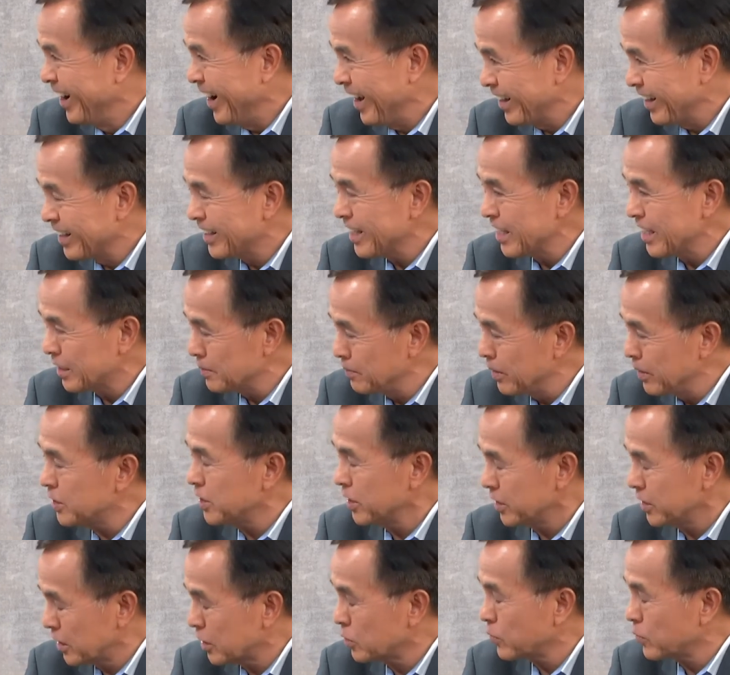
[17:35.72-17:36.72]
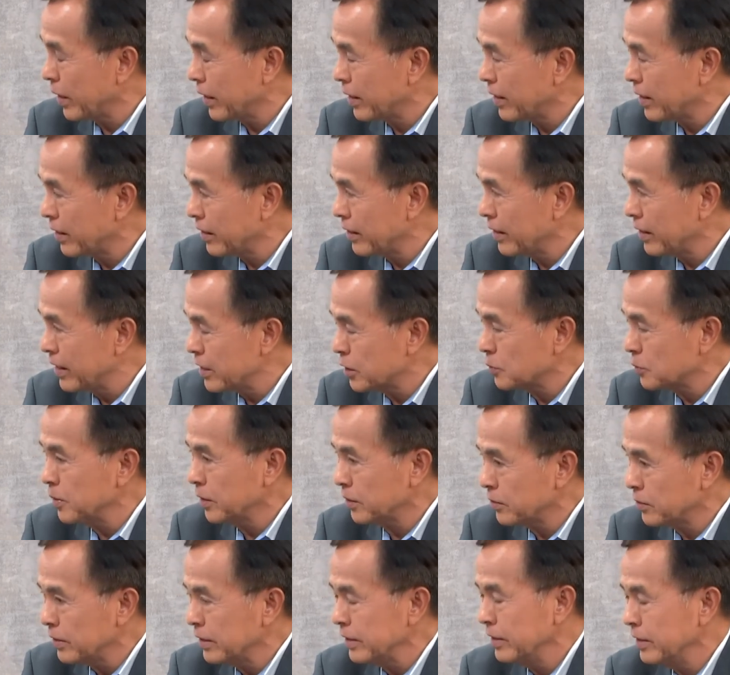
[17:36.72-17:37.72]
I think that's the message is quite clear,
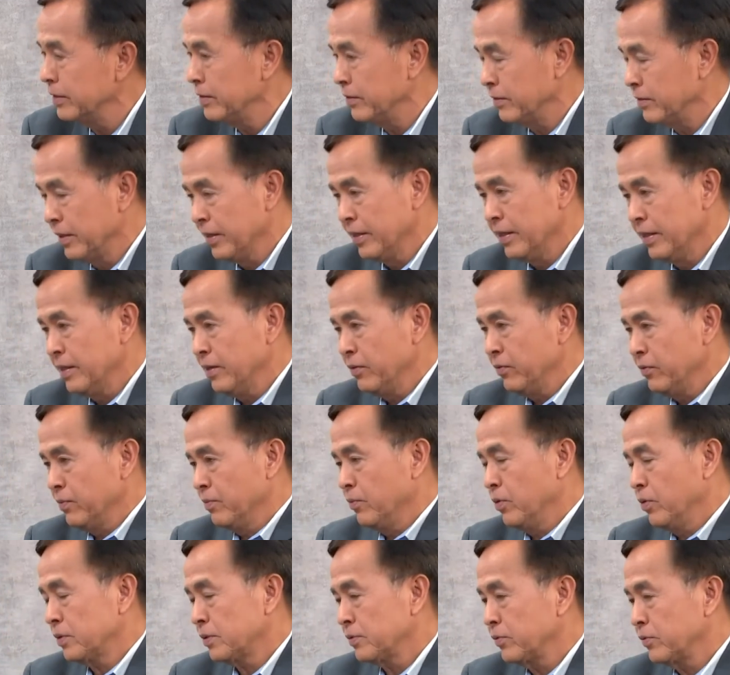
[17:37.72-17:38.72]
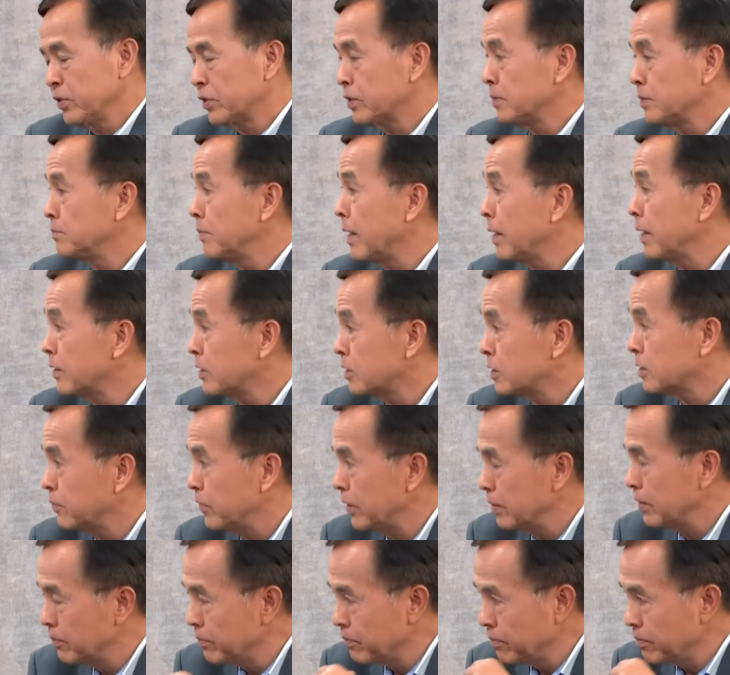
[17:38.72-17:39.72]
especially in most recent months
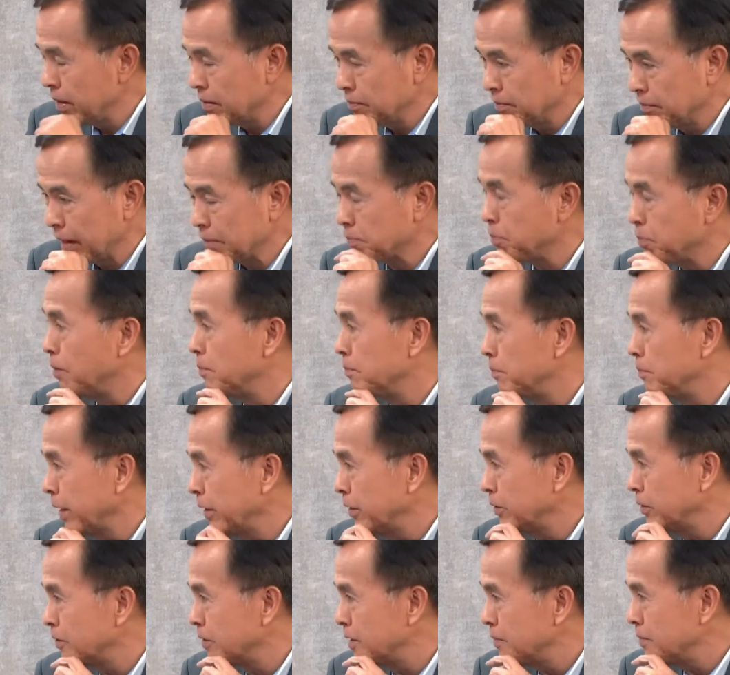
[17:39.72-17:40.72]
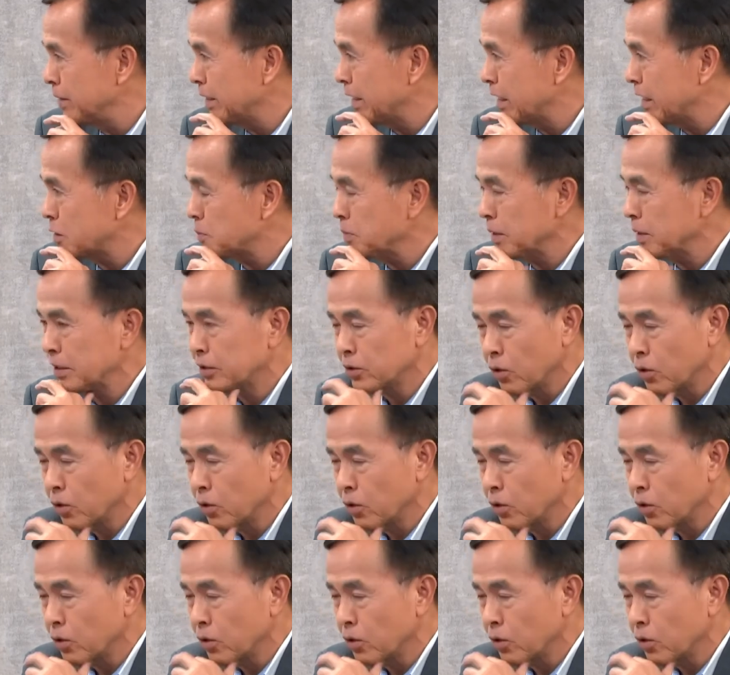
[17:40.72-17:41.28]
when Mike Pompeo, I mean, has been